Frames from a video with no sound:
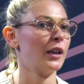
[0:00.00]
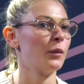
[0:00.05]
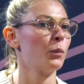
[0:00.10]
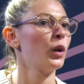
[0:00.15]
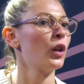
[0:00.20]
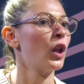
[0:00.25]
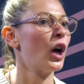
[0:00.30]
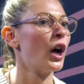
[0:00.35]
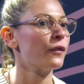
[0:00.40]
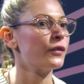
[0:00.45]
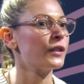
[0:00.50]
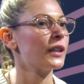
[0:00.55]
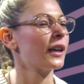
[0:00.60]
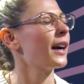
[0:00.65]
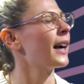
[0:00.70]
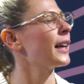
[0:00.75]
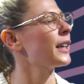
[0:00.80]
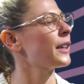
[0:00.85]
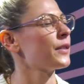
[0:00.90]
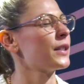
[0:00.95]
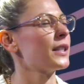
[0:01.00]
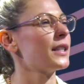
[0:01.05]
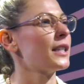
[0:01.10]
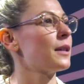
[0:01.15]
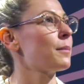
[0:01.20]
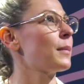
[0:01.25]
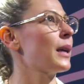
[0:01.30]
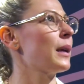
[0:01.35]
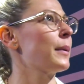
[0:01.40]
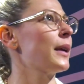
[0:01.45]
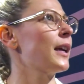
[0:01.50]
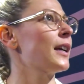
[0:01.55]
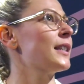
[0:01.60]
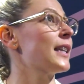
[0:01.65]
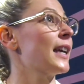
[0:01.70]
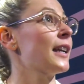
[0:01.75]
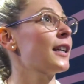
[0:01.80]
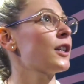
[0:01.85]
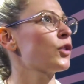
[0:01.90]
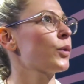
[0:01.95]
it will often kind of see maybe a
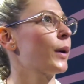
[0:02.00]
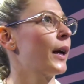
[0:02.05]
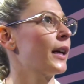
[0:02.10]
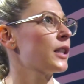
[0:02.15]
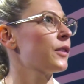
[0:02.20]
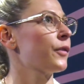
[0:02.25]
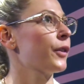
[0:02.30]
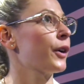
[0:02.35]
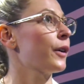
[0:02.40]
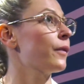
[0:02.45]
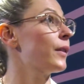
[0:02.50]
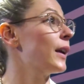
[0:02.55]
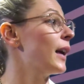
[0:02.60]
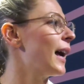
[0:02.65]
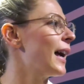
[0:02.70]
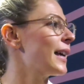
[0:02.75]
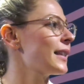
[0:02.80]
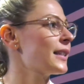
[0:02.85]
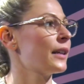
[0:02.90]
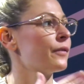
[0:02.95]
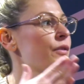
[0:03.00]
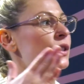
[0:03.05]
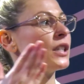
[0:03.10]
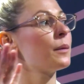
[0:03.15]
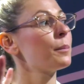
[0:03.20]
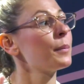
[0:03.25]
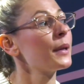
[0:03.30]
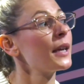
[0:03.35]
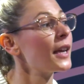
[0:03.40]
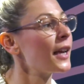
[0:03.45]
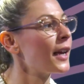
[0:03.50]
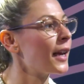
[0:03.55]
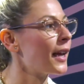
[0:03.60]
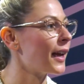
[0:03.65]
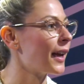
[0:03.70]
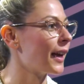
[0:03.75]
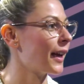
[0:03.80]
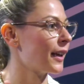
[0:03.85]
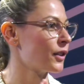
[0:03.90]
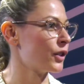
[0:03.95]
data transfer via
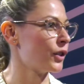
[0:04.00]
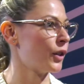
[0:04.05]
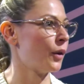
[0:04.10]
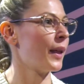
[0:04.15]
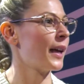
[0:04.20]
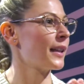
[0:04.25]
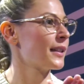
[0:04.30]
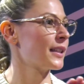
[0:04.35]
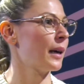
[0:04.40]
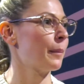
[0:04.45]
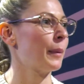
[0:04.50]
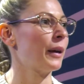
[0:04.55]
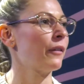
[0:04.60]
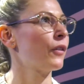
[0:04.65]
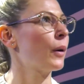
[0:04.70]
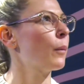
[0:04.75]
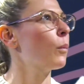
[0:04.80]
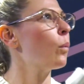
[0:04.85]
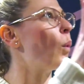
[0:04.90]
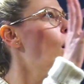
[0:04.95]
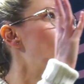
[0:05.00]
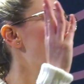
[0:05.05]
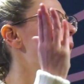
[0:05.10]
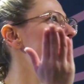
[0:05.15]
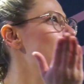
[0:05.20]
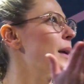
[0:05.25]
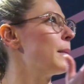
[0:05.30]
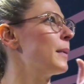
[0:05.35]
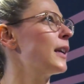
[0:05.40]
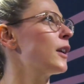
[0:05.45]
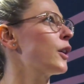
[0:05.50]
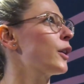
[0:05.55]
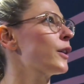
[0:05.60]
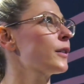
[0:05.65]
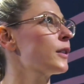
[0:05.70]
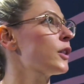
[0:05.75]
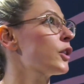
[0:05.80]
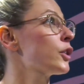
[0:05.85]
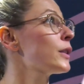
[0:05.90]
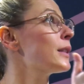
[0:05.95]
SFTP, and so that's coming from maybe
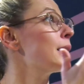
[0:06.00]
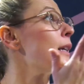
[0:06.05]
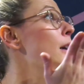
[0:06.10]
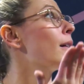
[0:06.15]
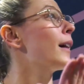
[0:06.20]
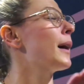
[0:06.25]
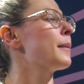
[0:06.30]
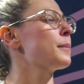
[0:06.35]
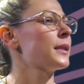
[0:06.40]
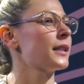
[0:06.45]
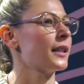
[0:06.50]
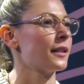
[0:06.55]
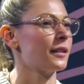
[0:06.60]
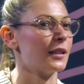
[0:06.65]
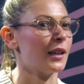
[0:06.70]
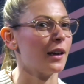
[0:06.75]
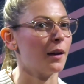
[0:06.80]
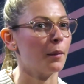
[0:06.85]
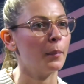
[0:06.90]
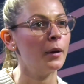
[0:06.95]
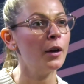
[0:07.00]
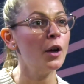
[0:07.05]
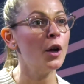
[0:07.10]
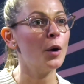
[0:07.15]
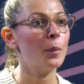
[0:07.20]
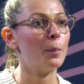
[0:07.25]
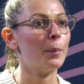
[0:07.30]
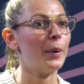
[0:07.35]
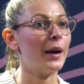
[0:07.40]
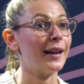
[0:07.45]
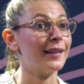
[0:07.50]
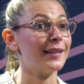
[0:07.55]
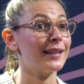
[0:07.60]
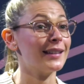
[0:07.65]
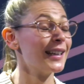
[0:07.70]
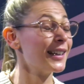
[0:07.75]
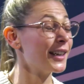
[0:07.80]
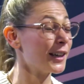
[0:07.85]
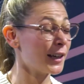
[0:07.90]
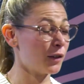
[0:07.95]
your CRM system. But the
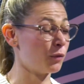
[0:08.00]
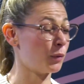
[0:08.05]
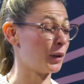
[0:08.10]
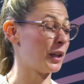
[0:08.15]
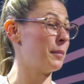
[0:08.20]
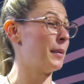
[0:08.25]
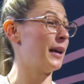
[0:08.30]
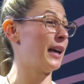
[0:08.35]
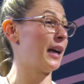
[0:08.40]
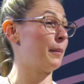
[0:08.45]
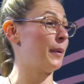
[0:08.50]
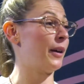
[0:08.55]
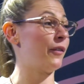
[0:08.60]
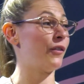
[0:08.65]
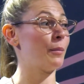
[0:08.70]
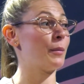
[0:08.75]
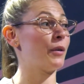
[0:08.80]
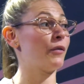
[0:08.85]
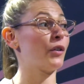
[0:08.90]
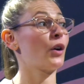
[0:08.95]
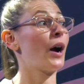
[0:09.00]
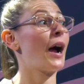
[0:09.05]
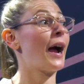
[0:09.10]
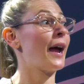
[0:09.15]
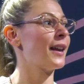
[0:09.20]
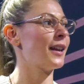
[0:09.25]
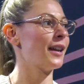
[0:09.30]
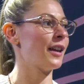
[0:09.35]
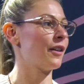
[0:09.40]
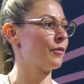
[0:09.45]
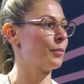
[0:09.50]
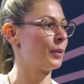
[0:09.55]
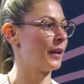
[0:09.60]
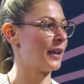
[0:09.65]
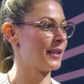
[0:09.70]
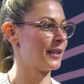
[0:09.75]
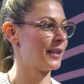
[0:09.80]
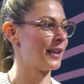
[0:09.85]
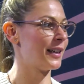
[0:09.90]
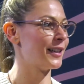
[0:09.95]
data can really be coming from a variety of
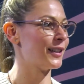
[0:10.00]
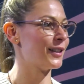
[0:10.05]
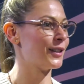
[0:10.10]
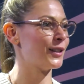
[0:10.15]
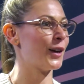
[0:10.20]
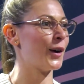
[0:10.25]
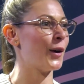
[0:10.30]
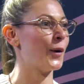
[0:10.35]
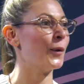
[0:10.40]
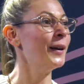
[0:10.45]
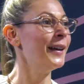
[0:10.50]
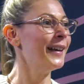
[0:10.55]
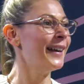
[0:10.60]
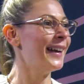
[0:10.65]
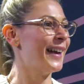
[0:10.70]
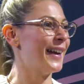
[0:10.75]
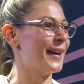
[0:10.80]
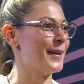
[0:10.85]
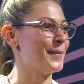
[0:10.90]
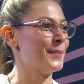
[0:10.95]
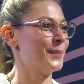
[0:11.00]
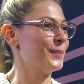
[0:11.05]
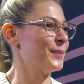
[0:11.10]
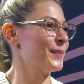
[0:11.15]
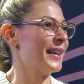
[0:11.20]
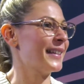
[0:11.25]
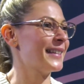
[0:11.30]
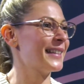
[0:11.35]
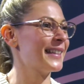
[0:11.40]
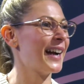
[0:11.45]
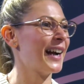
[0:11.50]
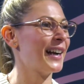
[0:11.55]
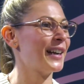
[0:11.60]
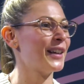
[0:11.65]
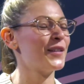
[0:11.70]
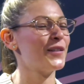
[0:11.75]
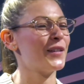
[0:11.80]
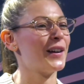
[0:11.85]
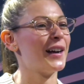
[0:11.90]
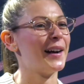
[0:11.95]
places. So it's
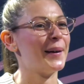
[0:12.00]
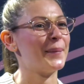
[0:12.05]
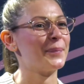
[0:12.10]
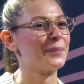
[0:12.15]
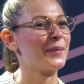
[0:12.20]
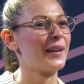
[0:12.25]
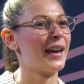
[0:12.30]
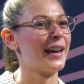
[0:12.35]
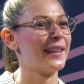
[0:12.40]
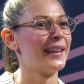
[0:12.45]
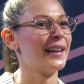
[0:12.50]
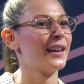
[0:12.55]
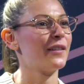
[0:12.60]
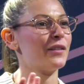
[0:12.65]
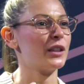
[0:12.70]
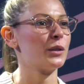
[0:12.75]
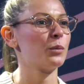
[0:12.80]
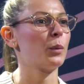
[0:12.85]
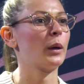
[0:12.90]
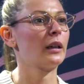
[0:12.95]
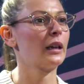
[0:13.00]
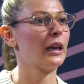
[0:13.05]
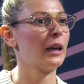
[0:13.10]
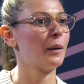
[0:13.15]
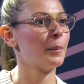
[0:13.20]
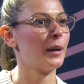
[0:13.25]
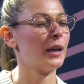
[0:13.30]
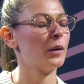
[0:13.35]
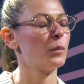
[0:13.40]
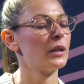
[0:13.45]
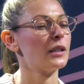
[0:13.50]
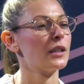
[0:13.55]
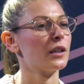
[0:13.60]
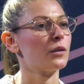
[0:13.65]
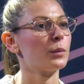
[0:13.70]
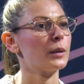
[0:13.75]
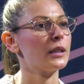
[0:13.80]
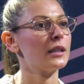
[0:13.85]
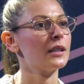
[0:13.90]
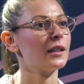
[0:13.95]
kind of, I think of this one campaign we
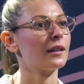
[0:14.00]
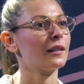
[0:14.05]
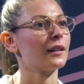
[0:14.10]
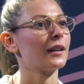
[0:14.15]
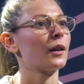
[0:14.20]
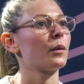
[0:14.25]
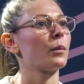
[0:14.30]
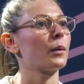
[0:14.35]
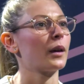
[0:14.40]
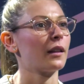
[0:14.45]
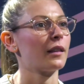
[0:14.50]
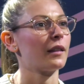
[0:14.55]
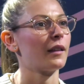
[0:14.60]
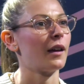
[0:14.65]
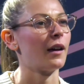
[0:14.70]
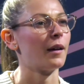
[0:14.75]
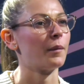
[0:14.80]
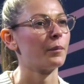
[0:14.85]
did recently with,